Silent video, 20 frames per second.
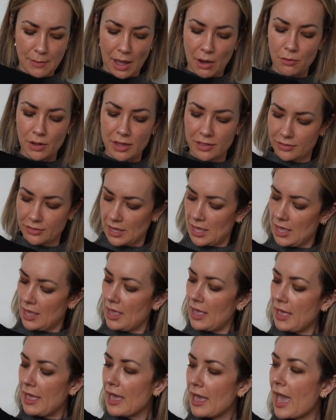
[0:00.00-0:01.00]
out with.
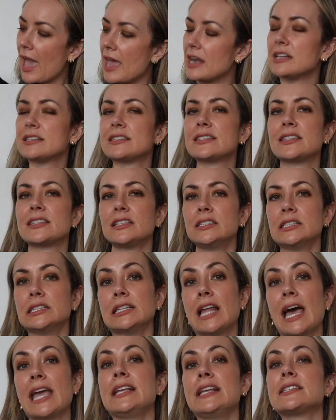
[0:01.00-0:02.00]
And it's the
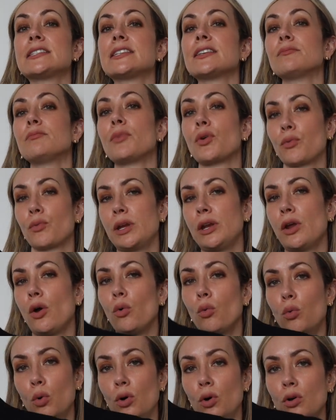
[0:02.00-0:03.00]
light merino
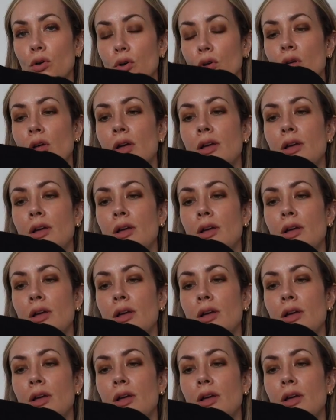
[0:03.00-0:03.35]
wool